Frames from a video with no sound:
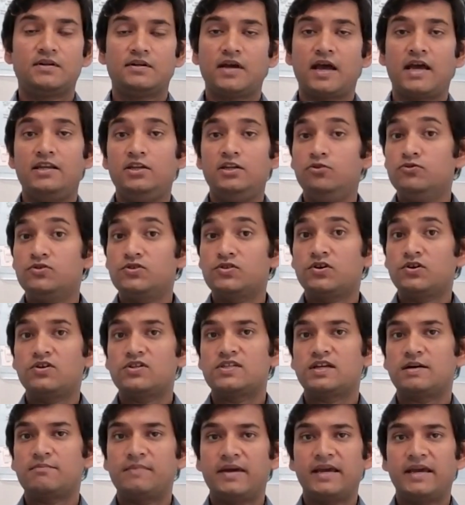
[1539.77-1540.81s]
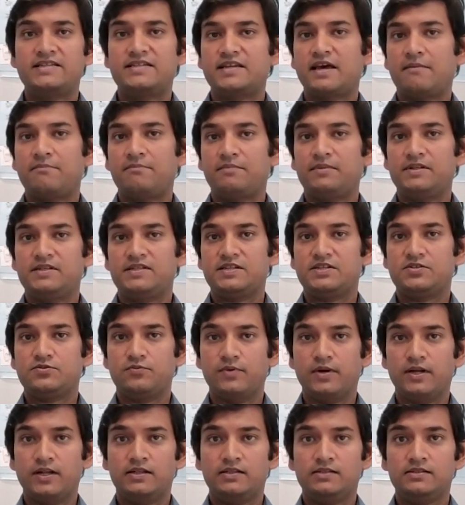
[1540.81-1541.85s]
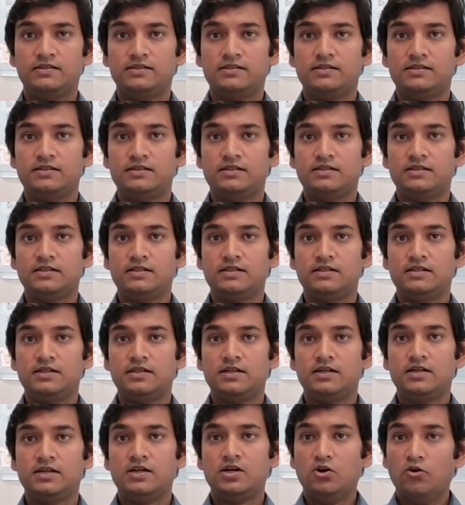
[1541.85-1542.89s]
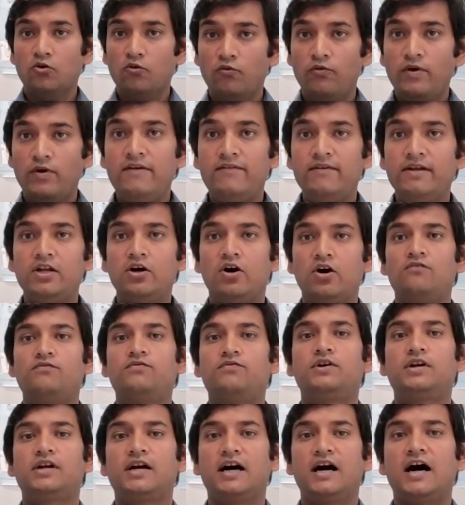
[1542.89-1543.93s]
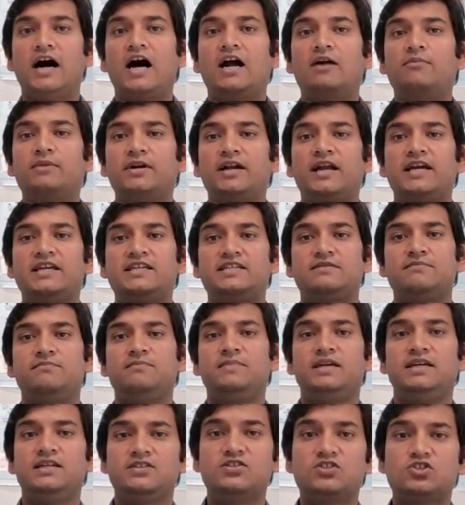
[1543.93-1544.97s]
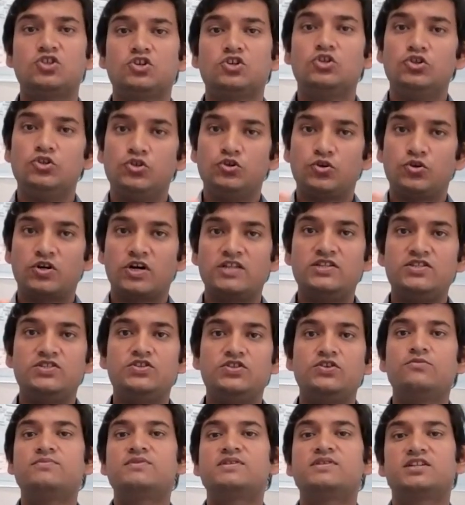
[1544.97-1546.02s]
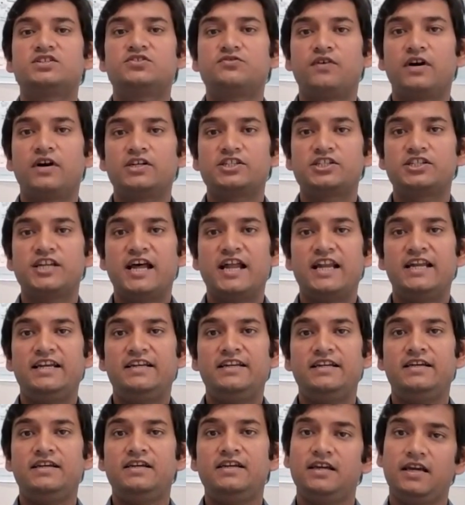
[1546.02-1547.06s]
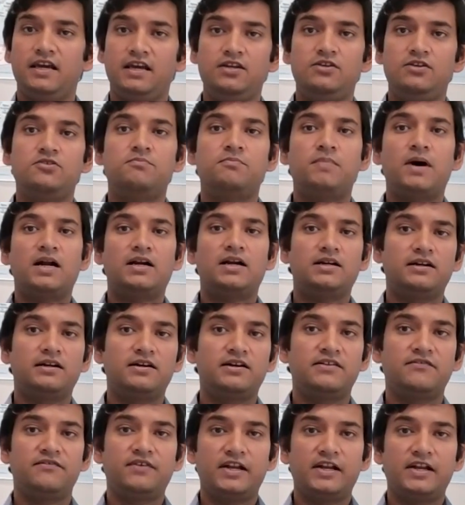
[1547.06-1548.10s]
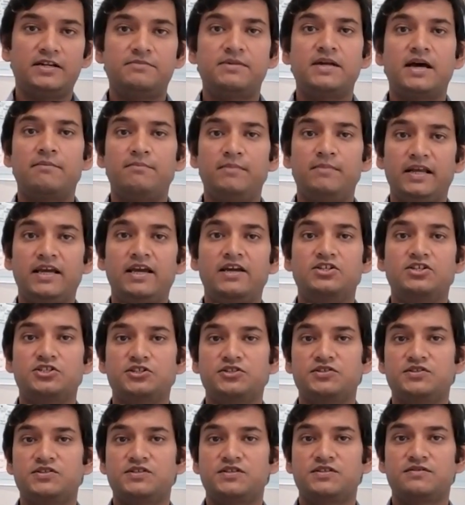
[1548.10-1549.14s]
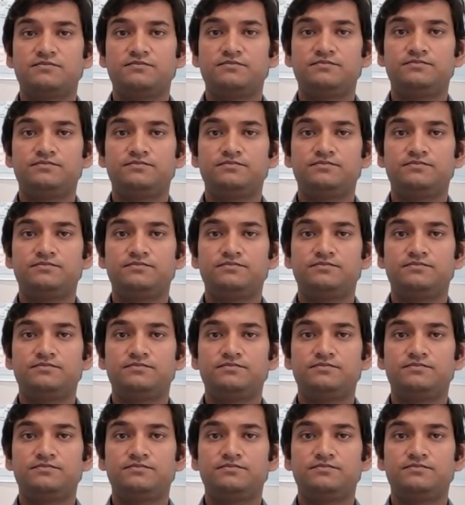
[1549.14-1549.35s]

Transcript: And you saw some examples as well. We will offer a harmonized means to consume such functionality into partner developed applications.